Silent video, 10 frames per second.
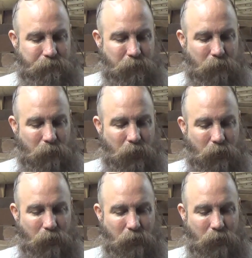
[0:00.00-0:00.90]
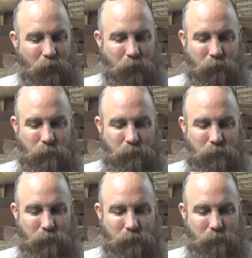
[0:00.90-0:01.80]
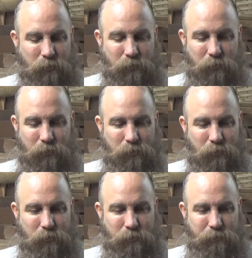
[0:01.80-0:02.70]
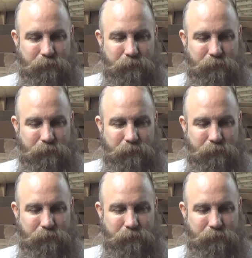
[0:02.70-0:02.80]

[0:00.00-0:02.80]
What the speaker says: Nobody speaks.